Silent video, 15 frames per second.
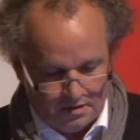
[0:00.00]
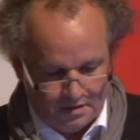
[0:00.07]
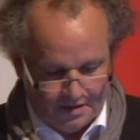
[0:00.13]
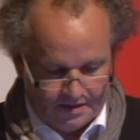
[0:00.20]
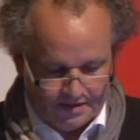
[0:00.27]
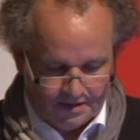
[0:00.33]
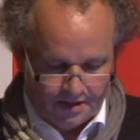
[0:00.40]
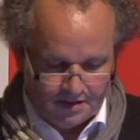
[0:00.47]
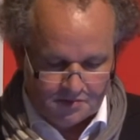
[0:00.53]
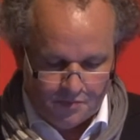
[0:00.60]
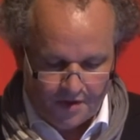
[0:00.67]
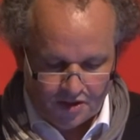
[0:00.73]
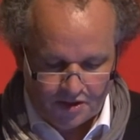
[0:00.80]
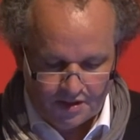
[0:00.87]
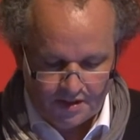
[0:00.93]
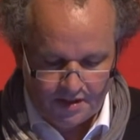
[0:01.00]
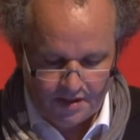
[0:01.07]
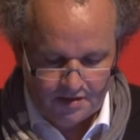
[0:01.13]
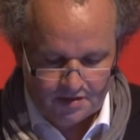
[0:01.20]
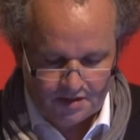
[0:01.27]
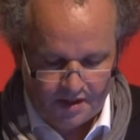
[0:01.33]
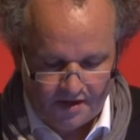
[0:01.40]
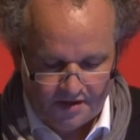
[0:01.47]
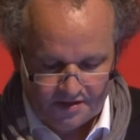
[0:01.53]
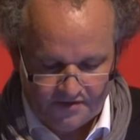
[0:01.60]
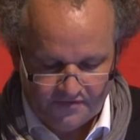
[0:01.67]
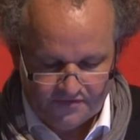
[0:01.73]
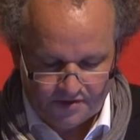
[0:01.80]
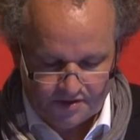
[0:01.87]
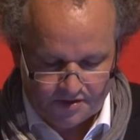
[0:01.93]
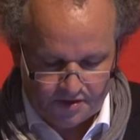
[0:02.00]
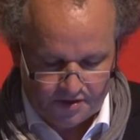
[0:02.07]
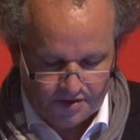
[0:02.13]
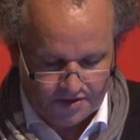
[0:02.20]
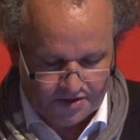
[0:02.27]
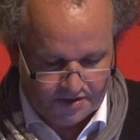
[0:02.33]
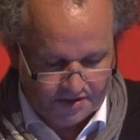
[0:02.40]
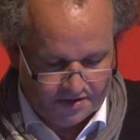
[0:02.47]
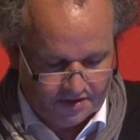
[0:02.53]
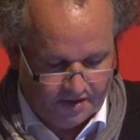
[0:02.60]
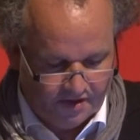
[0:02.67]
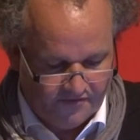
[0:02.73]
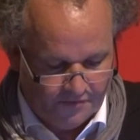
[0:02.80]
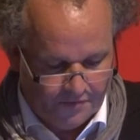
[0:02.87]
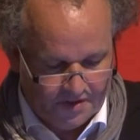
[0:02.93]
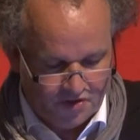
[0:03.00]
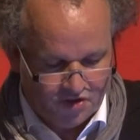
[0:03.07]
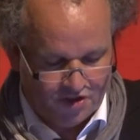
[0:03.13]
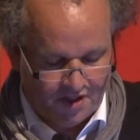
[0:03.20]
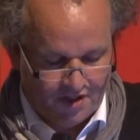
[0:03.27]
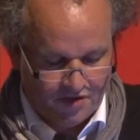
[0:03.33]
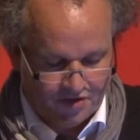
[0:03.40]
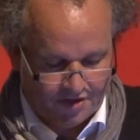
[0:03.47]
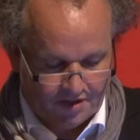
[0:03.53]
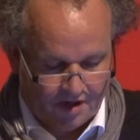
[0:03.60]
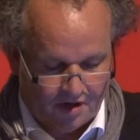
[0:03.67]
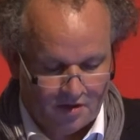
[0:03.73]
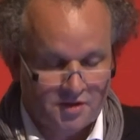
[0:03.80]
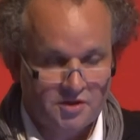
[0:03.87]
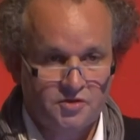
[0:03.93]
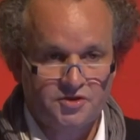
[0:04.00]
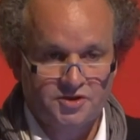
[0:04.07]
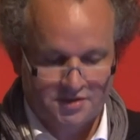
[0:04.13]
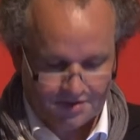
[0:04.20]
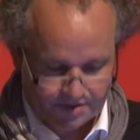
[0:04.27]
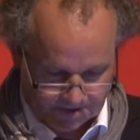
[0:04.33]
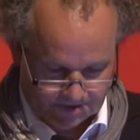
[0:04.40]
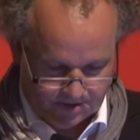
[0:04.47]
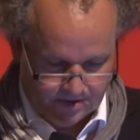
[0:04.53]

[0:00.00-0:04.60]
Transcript: Let's say especially interactive technologies have been changing our notions